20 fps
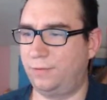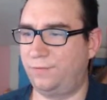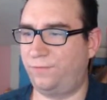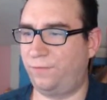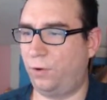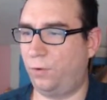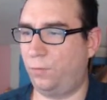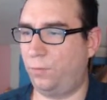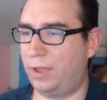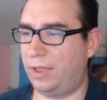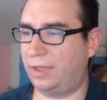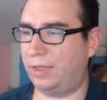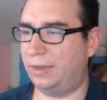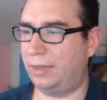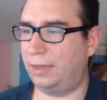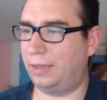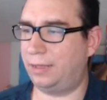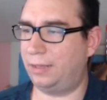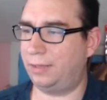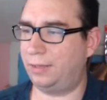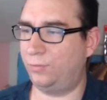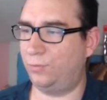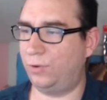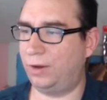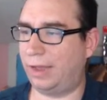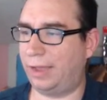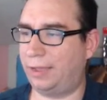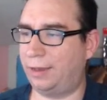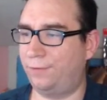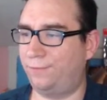Awakening,
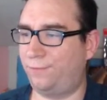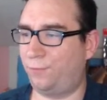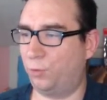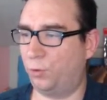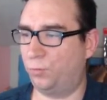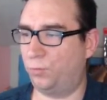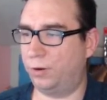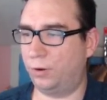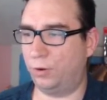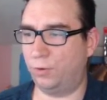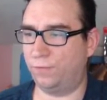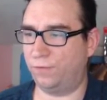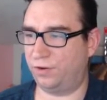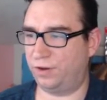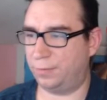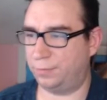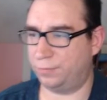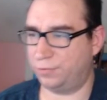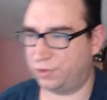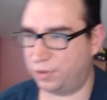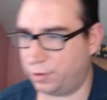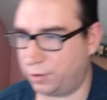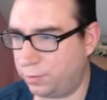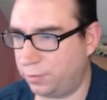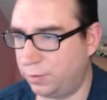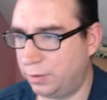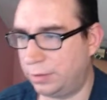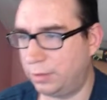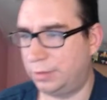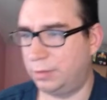when I can afford one over
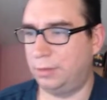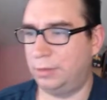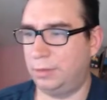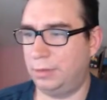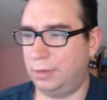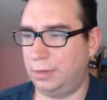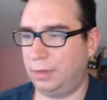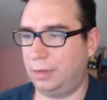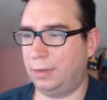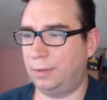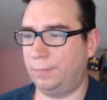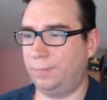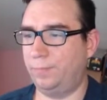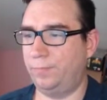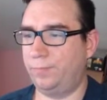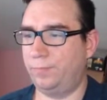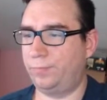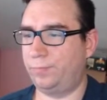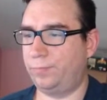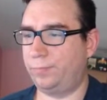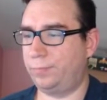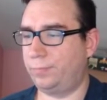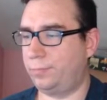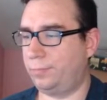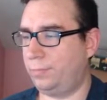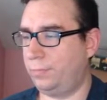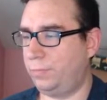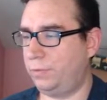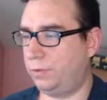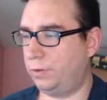Nemzo.
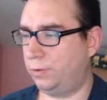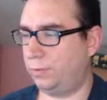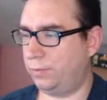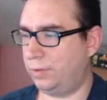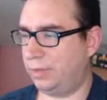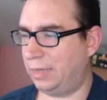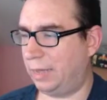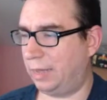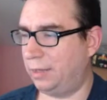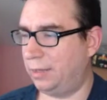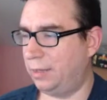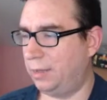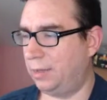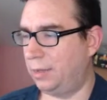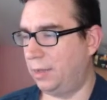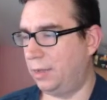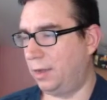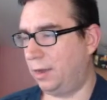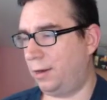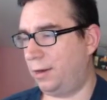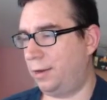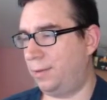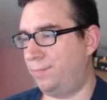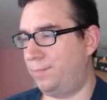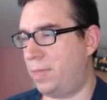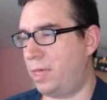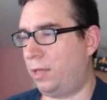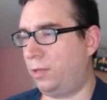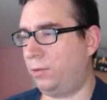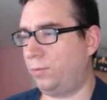So, yeah. Alright,
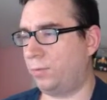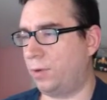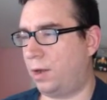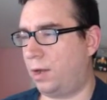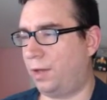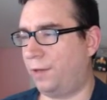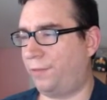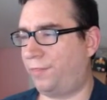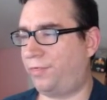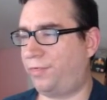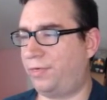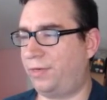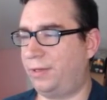Roth.